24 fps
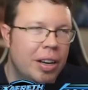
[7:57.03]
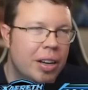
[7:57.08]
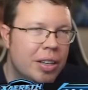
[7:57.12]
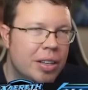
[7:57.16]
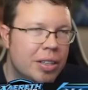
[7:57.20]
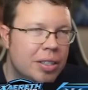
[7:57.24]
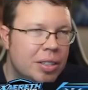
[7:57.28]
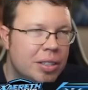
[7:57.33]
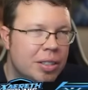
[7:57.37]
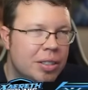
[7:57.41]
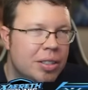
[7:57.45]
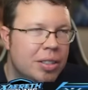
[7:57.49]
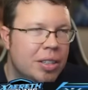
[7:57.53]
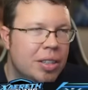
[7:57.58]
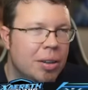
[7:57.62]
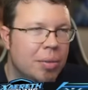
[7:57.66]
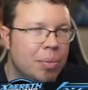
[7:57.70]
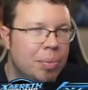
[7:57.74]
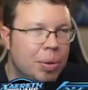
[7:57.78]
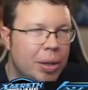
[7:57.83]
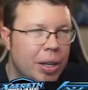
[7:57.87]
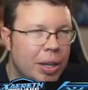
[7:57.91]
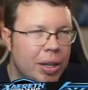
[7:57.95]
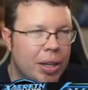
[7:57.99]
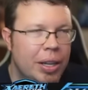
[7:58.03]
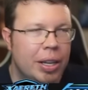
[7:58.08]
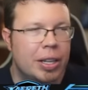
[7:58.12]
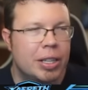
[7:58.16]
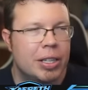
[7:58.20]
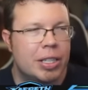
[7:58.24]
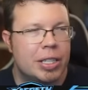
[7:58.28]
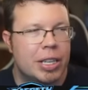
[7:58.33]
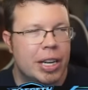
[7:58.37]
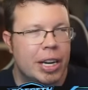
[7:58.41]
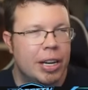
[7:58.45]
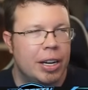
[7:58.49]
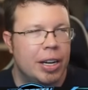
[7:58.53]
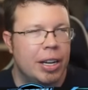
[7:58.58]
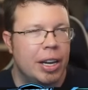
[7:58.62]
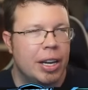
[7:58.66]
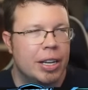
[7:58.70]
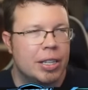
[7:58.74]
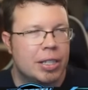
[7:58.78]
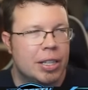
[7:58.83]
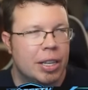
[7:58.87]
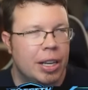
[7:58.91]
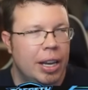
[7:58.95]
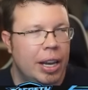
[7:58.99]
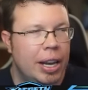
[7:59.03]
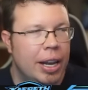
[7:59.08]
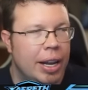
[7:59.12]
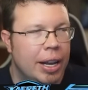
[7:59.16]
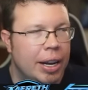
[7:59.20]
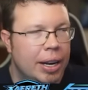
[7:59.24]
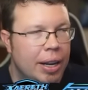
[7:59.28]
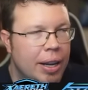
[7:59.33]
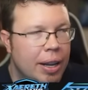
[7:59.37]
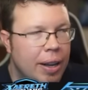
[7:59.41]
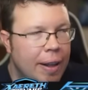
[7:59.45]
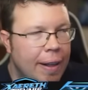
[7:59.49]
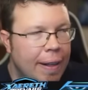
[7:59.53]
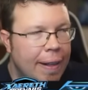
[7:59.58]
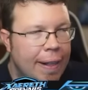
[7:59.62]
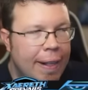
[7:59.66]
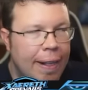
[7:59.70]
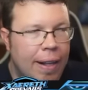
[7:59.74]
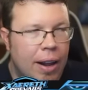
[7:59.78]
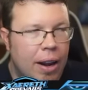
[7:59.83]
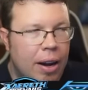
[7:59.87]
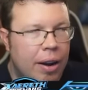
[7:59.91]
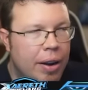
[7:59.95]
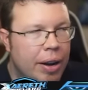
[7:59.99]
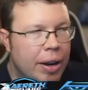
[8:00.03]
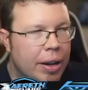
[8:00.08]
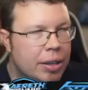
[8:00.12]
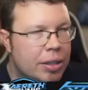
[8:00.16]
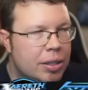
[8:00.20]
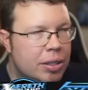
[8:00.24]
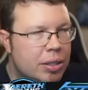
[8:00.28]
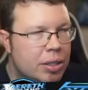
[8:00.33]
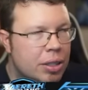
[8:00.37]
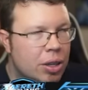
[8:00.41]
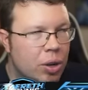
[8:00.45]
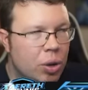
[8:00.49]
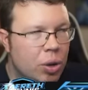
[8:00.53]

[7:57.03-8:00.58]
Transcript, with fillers: It is completely insane, guys. And all right,